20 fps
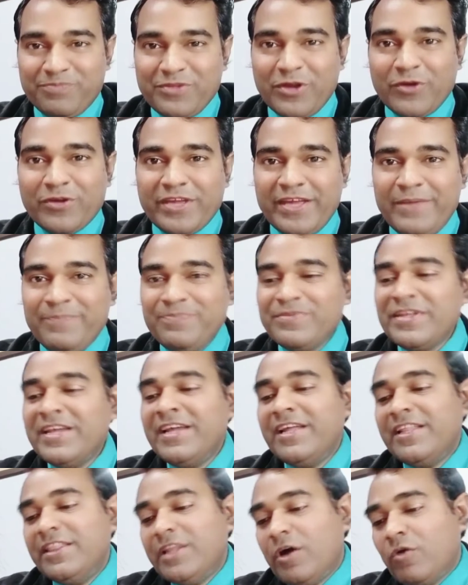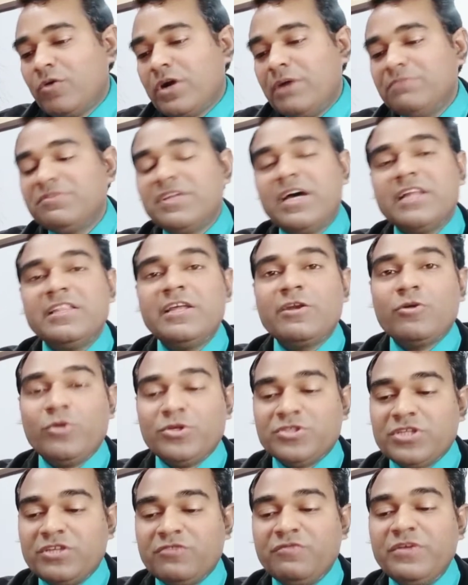Okay. Now comes the other
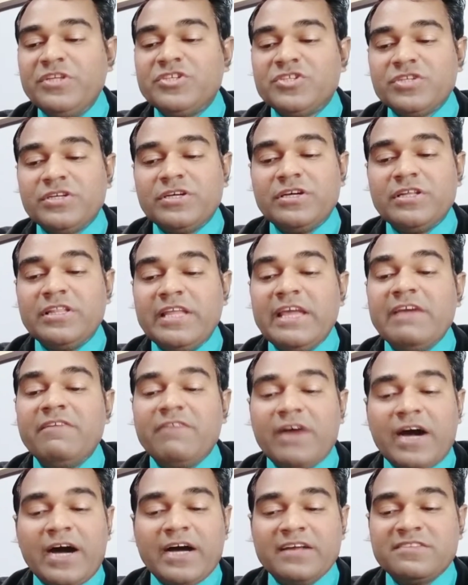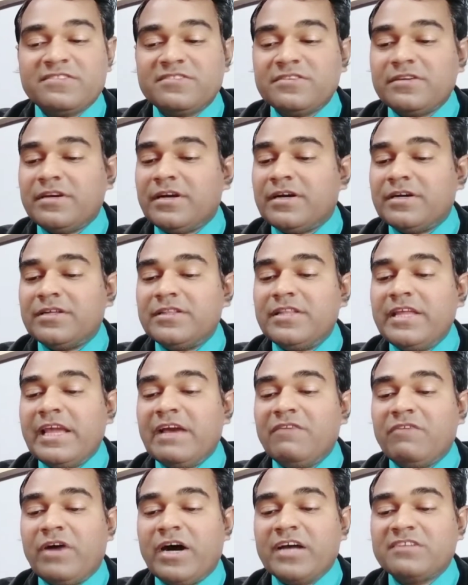questions which they have asked. They
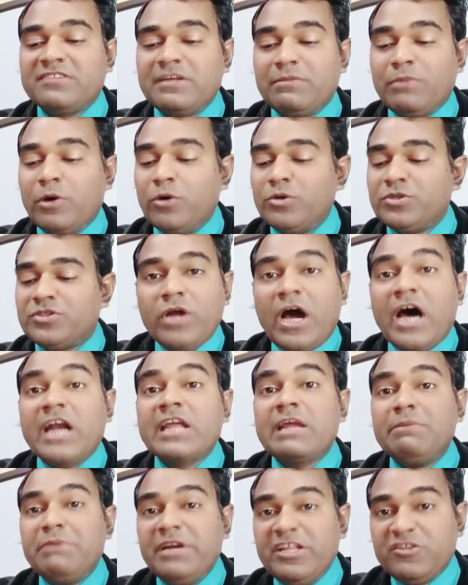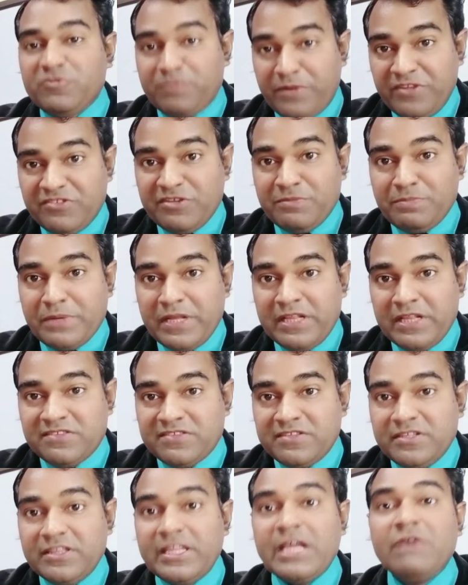have asked about Archimedes
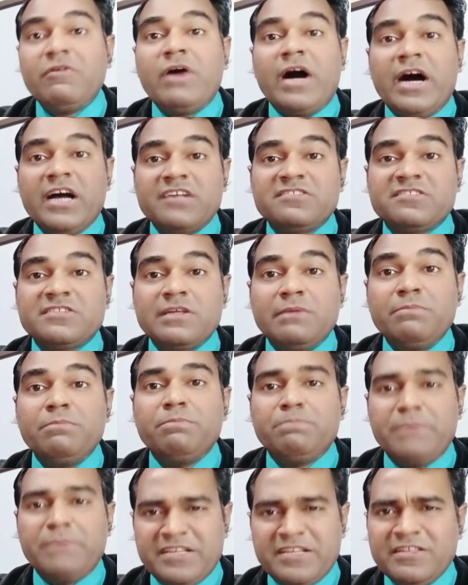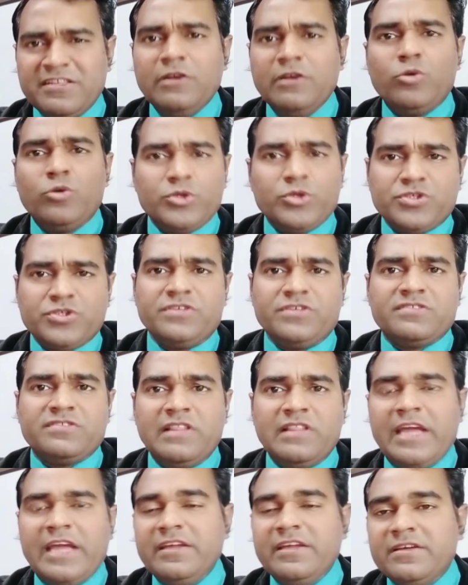principles. They have asked some personal questions
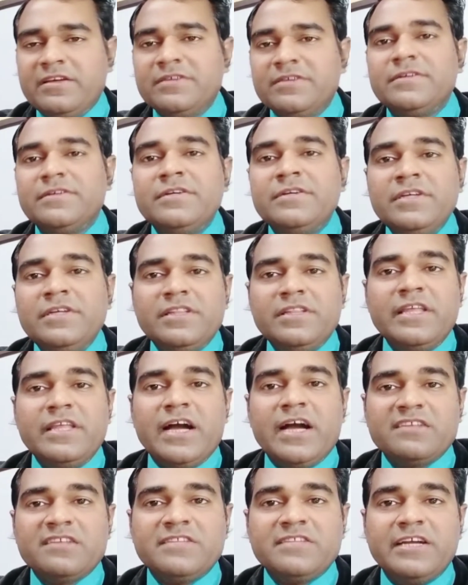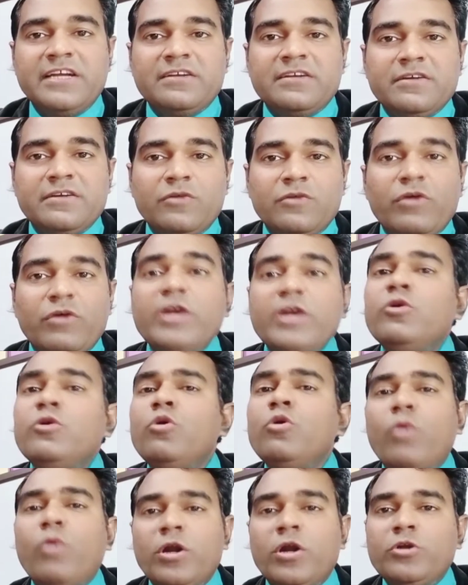like they asked that why do
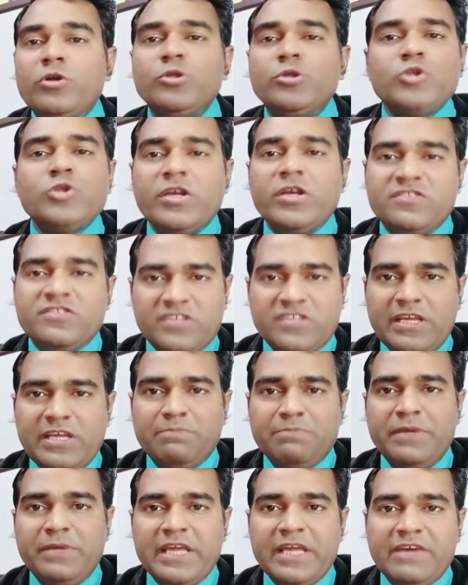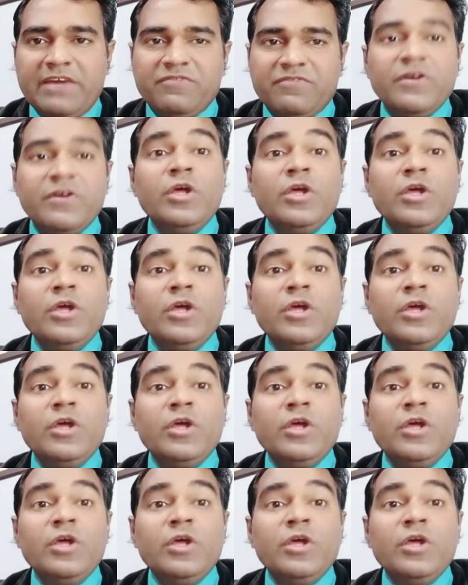you want to join CAPF?